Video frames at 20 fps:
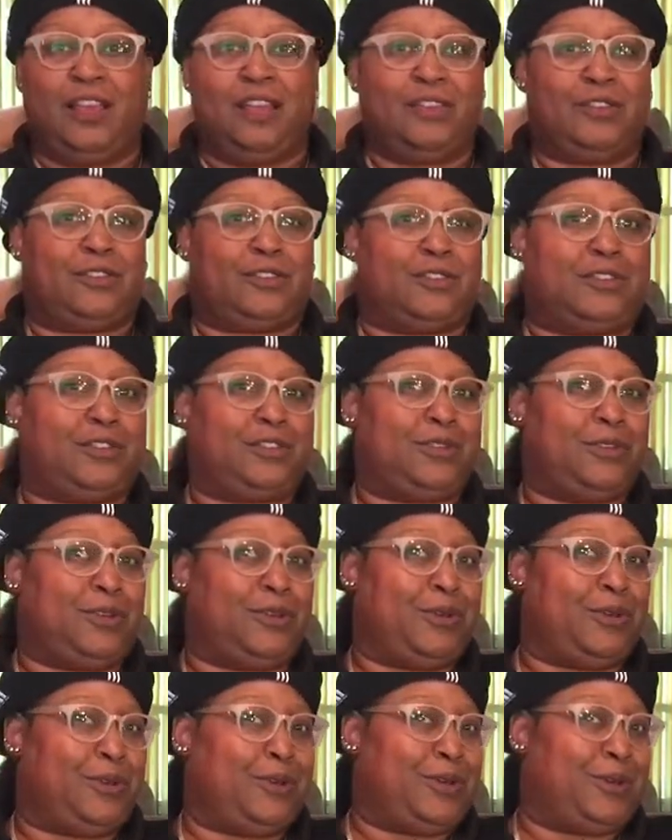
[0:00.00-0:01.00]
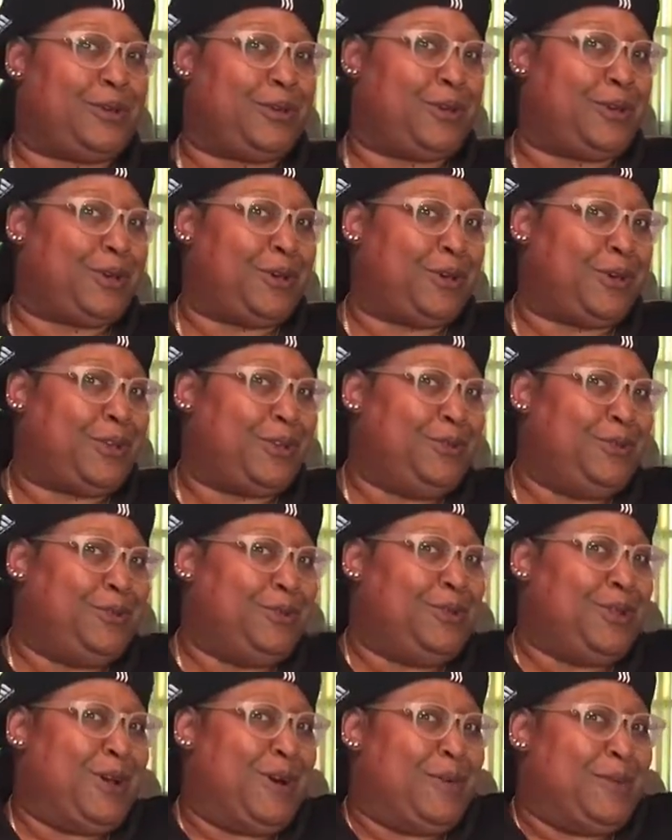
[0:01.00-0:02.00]
So, you
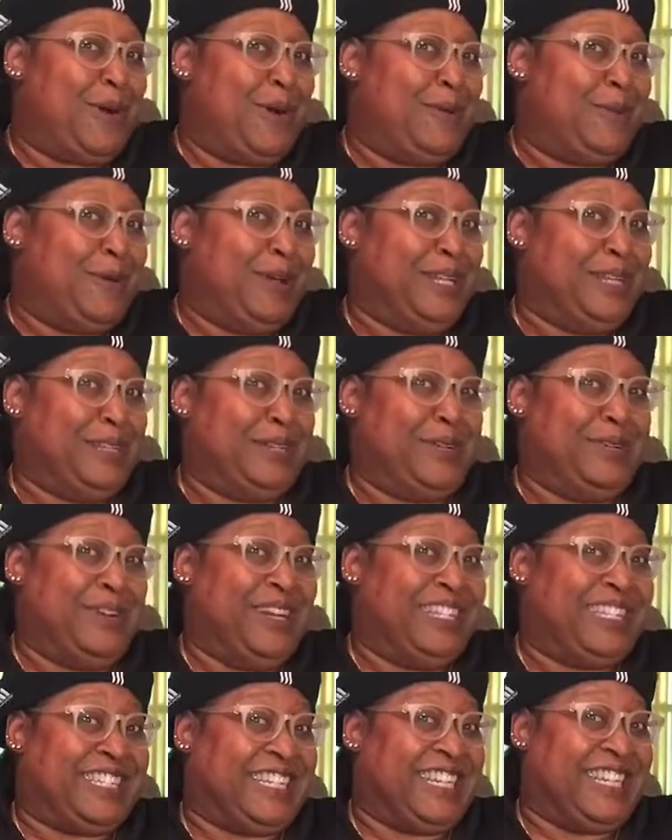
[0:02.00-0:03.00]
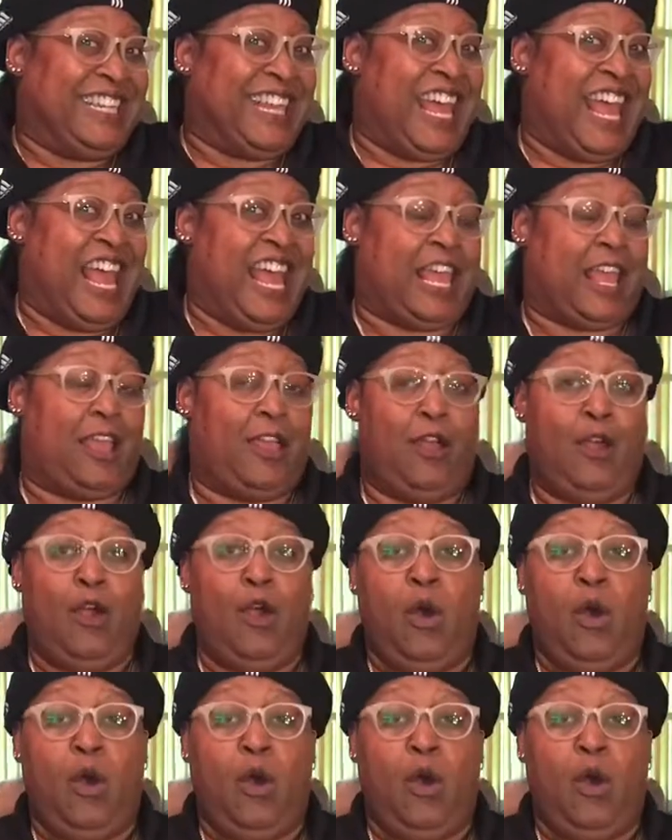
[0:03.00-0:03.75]
know what we doing today.